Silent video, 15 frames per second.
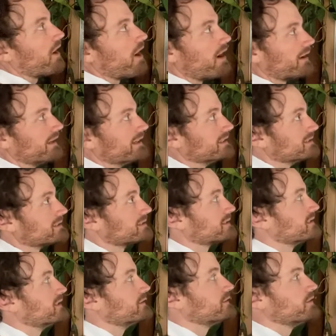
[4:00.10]
audience
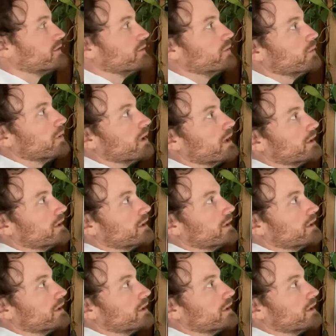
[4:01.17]
to